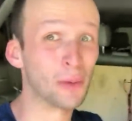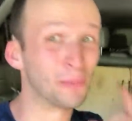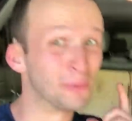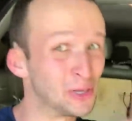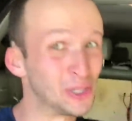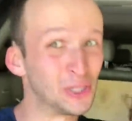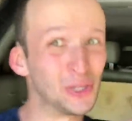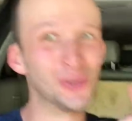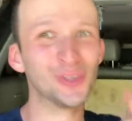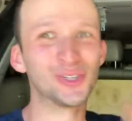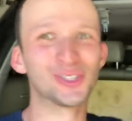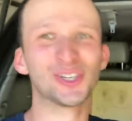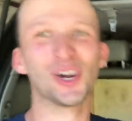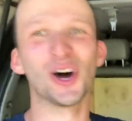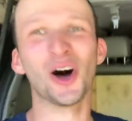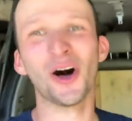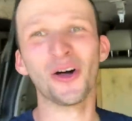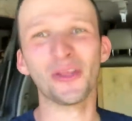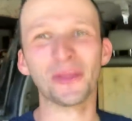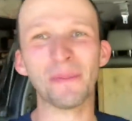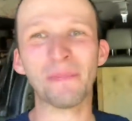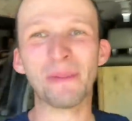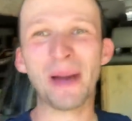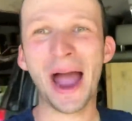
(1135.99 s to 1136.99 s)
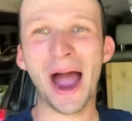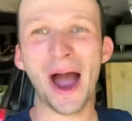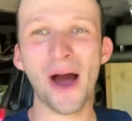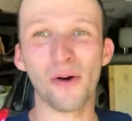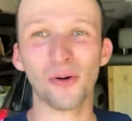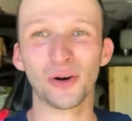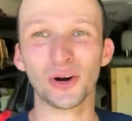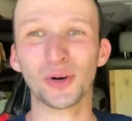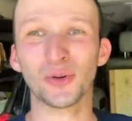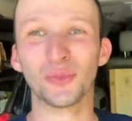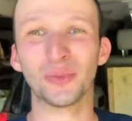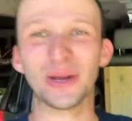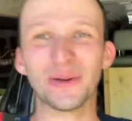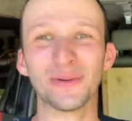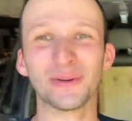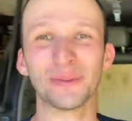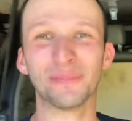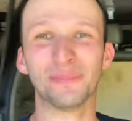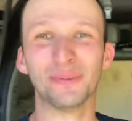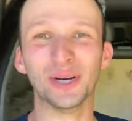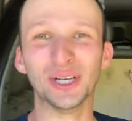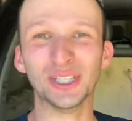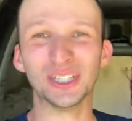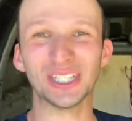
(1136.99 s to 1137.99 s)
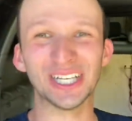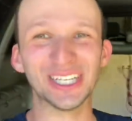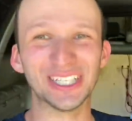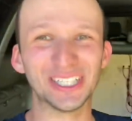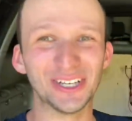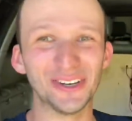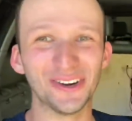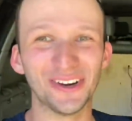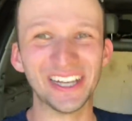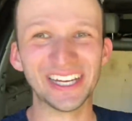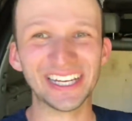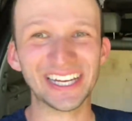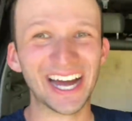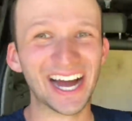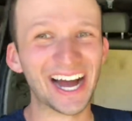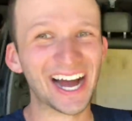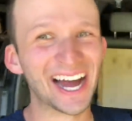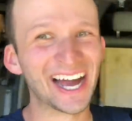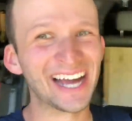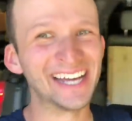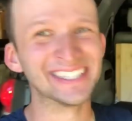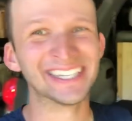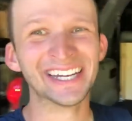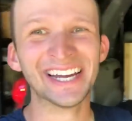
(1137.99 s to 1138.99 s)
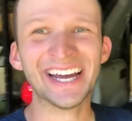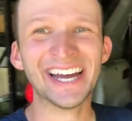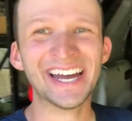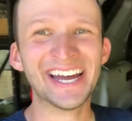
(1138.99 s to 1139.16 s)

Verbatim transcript: but you saw the power we were pushing to it, guys.